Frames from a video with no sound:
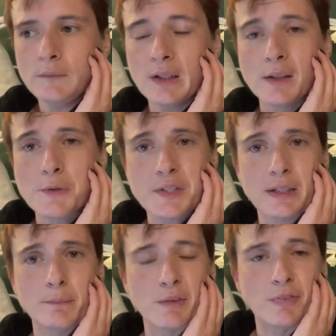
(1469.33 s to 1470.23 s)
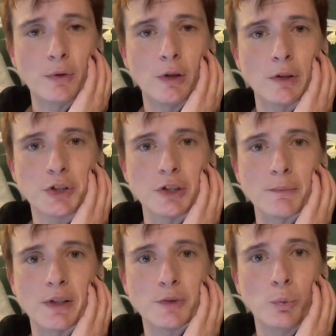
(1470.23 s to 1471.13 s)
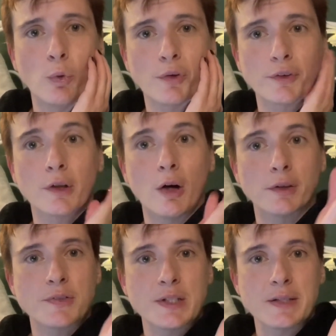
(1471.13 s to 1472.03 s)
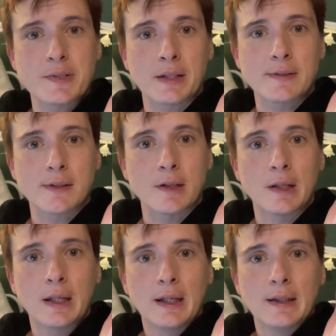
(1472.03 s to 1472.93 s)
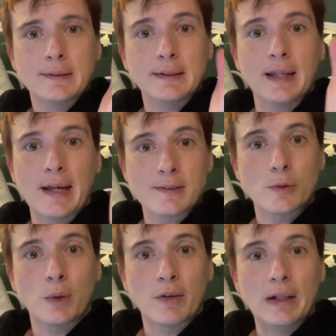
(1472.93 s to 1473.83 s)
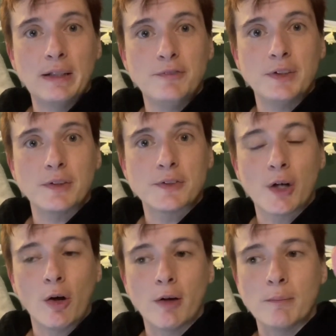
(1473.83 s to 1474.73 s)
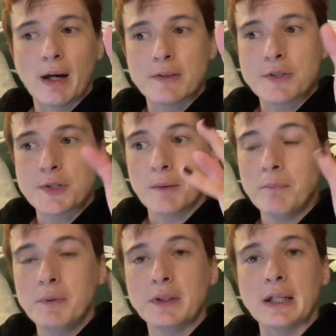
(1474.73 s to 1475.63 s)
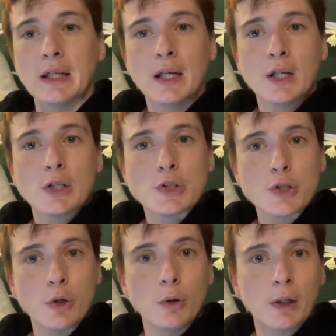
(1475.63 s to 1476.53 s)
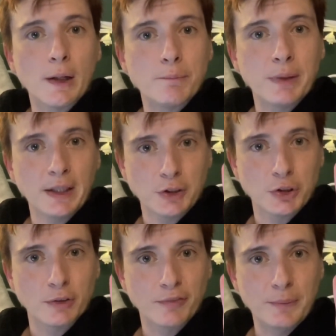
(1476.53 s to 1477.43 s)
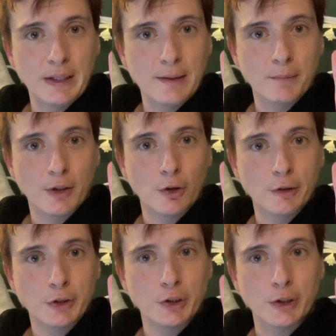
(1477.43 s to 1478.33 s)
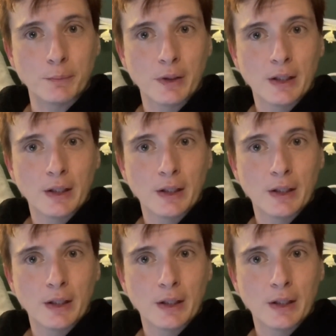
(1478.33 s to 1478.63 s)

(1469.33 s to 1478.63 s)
And I was still in my full costume, and I had to walk through Cardiff city centre to get to where I lived at the time. And somebody took a picture of me in my costume,